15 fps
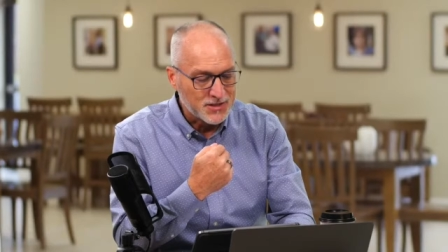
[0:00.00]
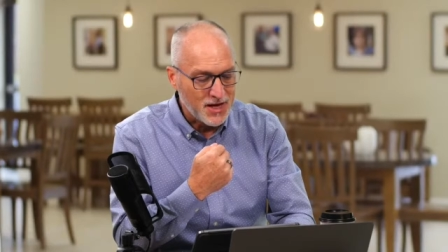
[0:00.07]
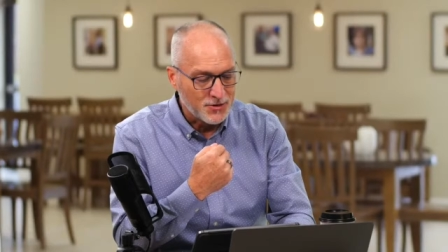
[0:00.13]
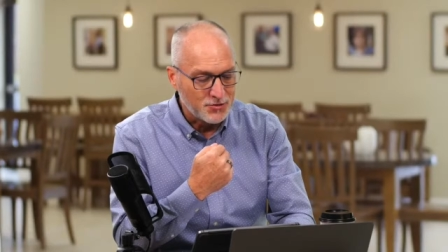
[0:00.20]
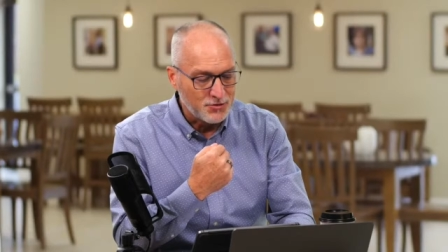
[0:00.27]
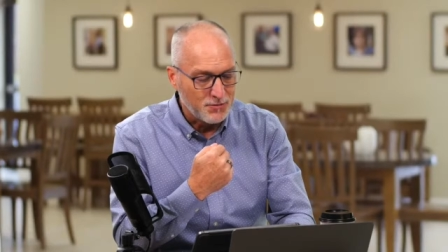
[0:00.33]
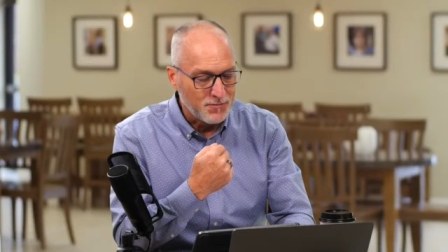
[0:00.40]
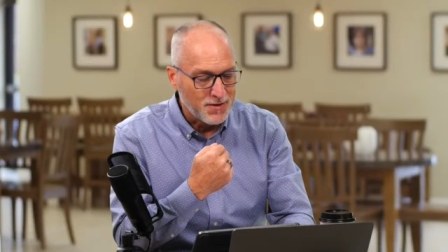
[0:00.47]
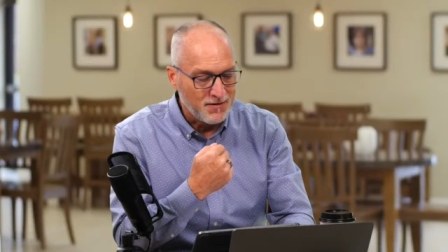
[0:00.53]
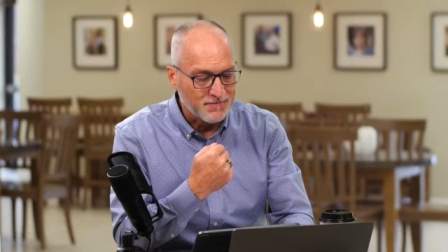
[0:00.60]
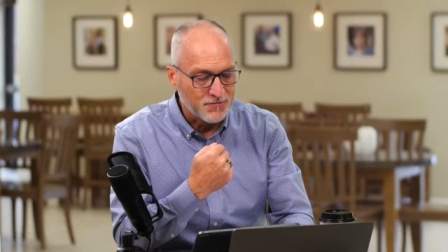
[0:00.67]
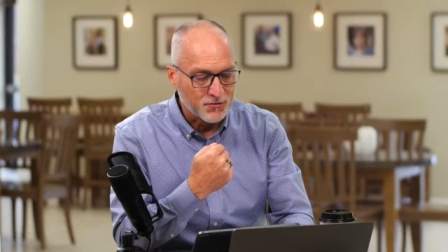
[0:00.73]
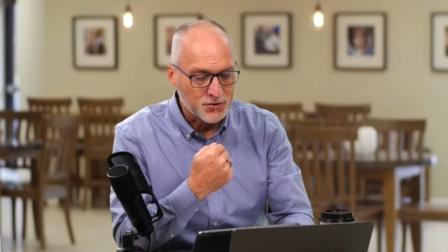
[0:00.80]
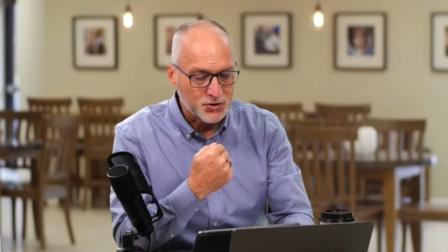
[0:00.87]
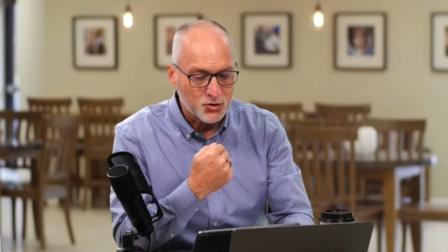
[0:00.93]
down to about
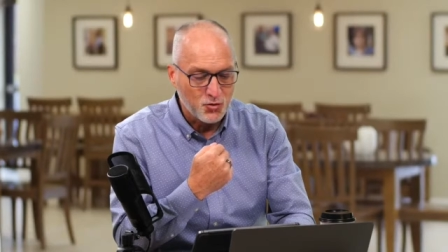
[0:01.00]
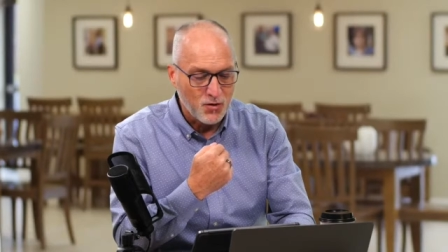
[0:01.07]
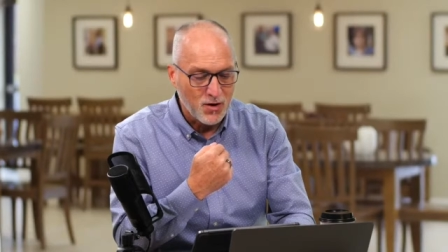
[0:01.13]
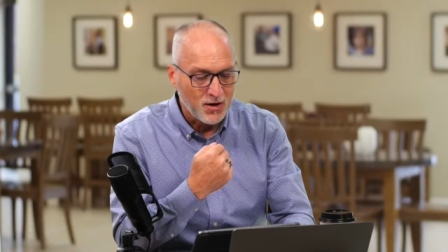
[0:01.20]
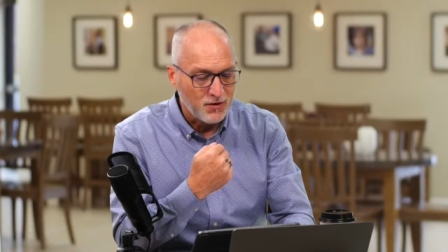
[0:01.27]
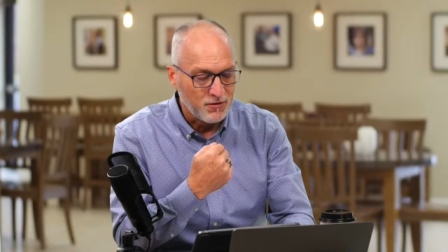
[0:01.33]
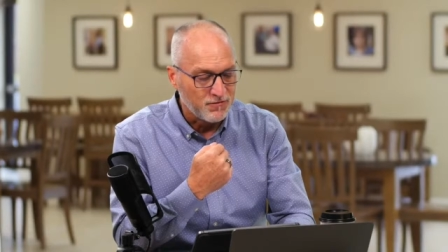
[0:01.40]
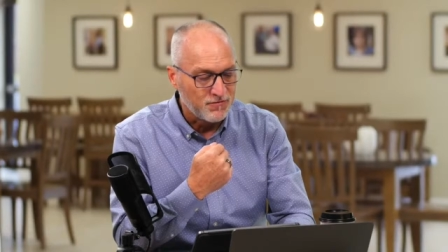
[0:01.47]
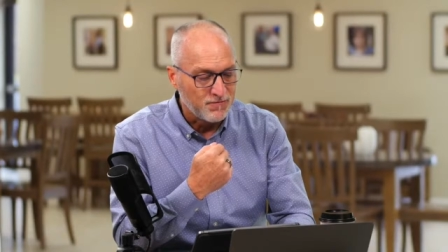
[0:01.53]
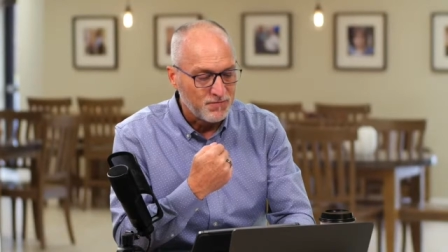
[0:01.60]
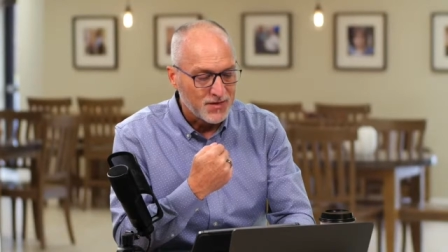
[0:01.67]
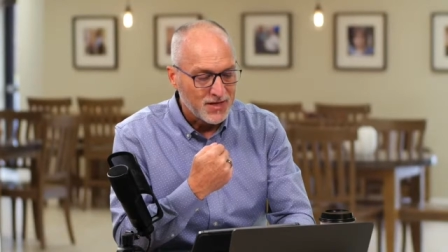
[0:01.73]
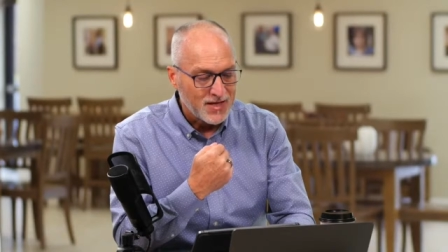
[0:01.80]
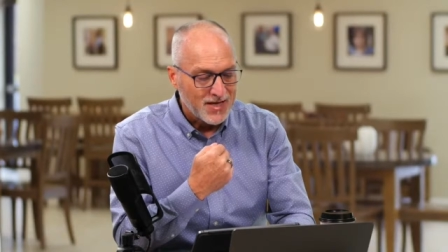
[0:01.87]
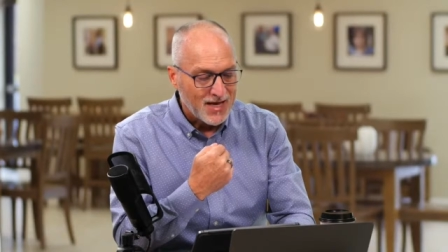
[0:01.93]
verse 12.
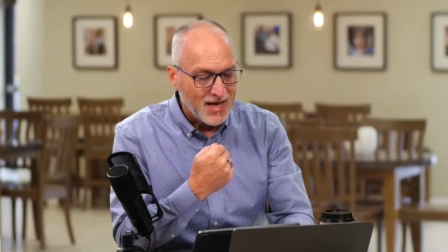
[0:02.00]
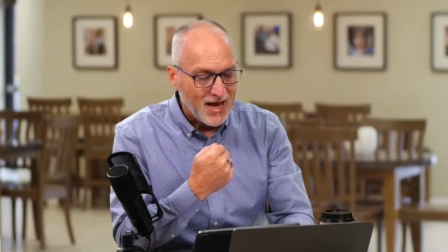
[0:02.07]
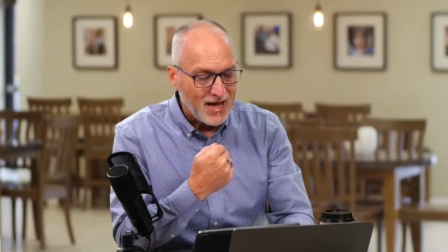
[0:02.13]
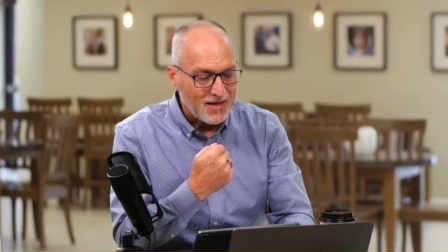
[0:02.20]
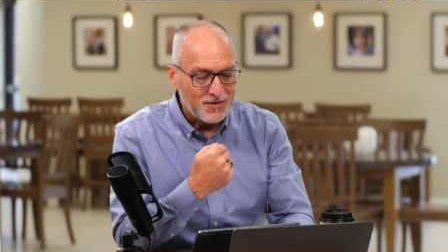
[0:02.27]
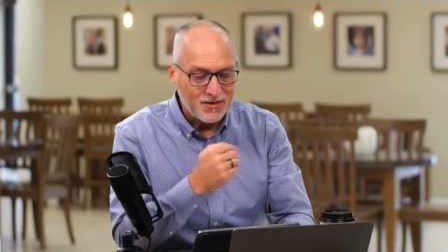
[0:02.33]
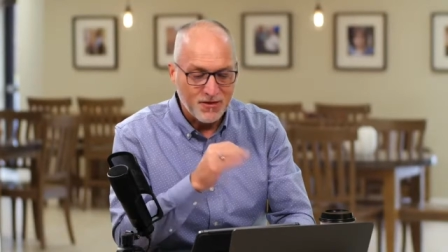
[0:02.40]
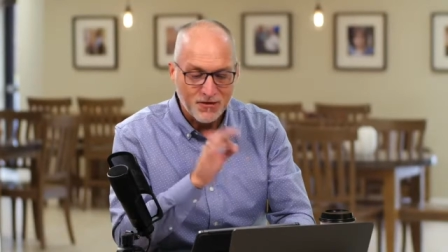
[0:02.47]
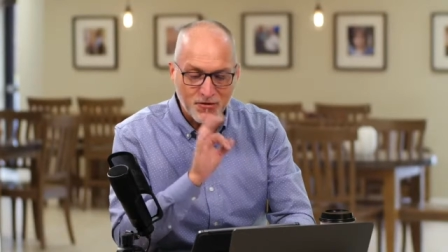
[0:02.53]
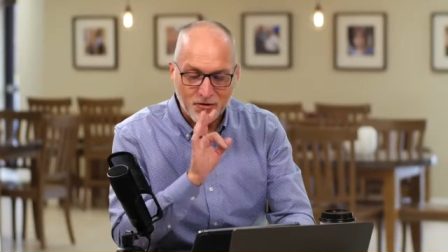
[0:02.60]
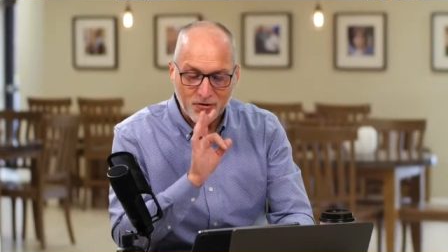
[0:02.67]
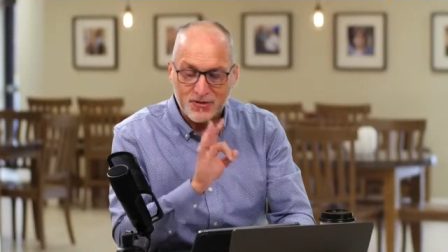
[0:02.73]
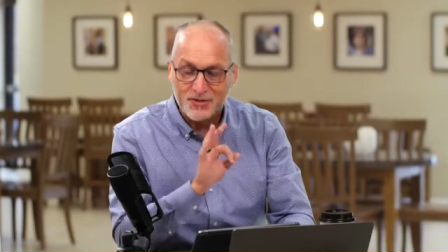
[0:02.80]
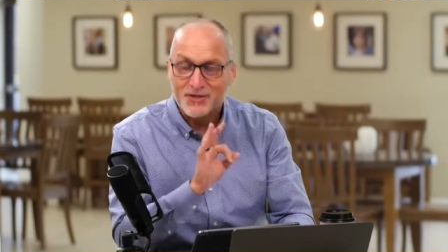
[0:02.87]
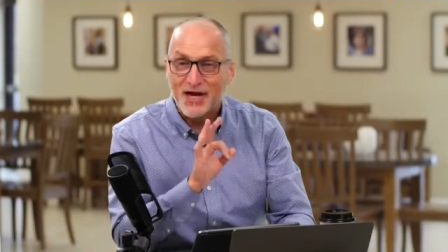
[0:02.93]
And then the
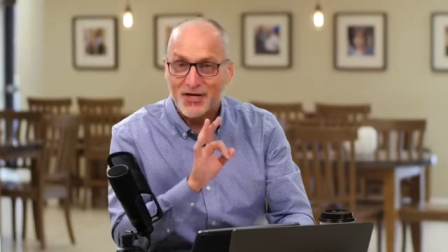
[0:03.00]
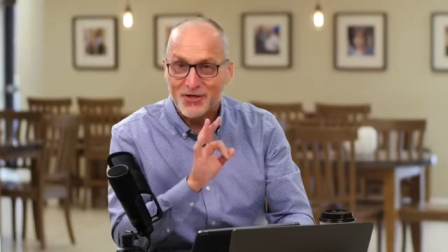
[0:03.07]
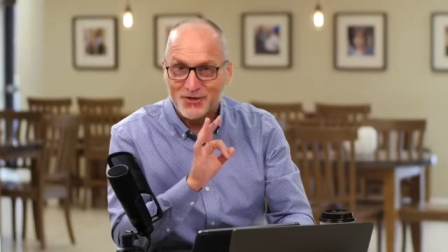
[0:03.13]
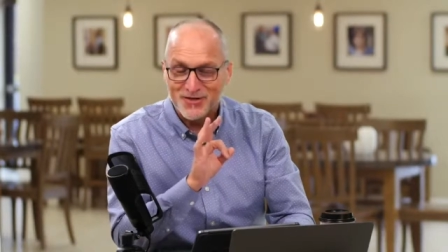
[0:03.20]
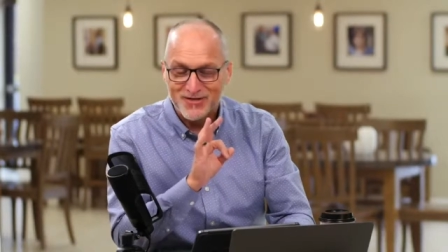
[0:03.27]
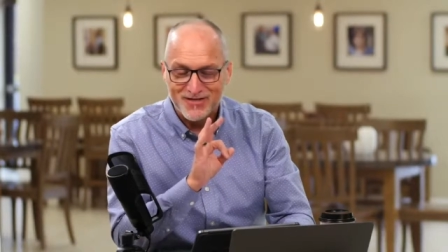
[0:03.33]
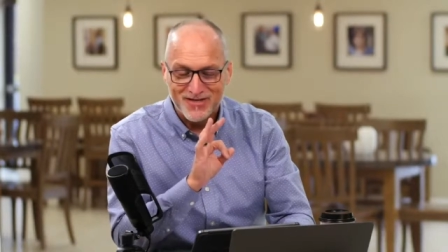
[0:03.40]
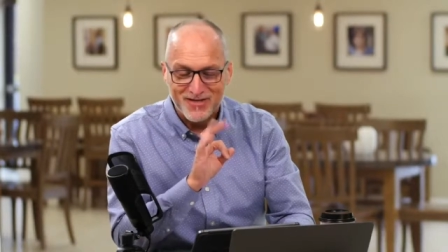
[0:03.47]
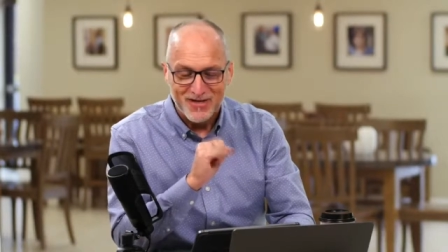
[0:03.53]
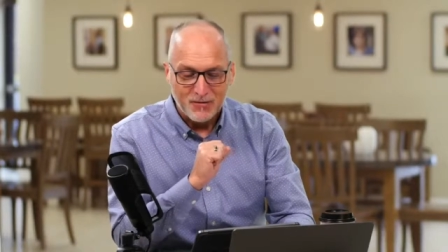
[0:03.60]
third section